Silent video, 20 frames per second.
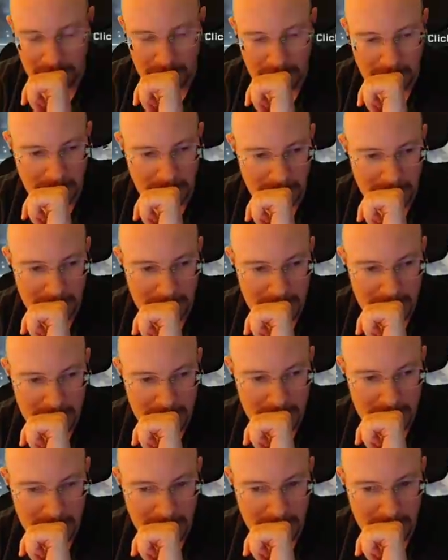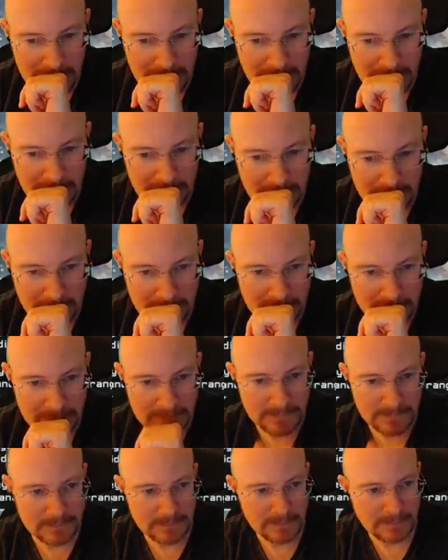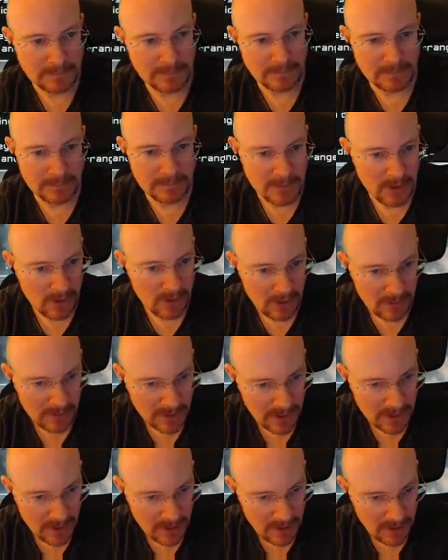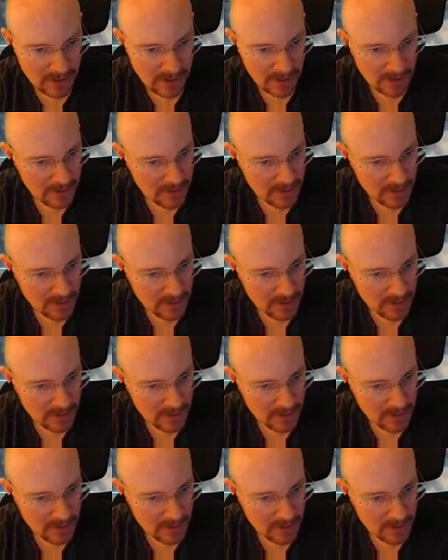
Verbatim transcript: All right. Um, are all my